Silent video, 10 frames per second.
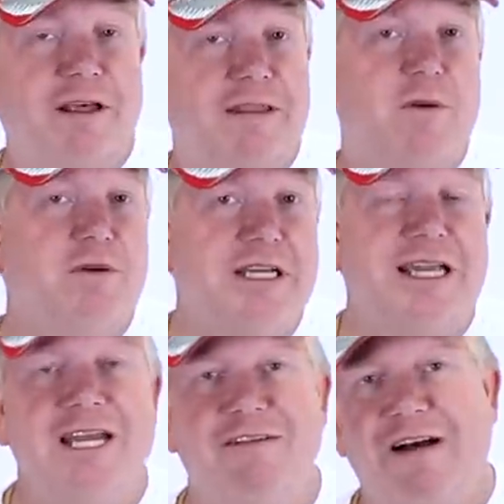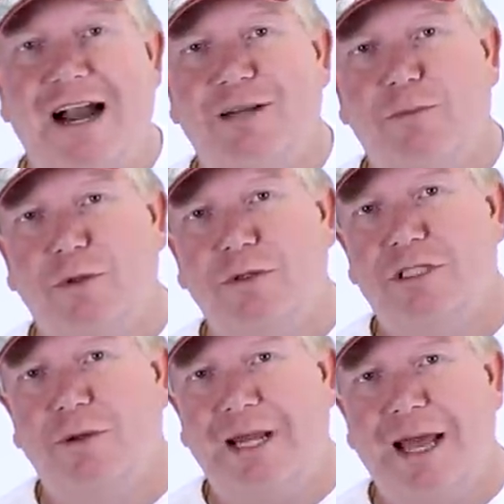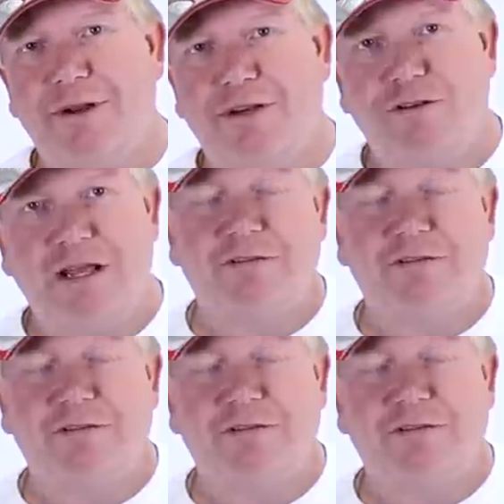that there was a kit available to allow me to do that.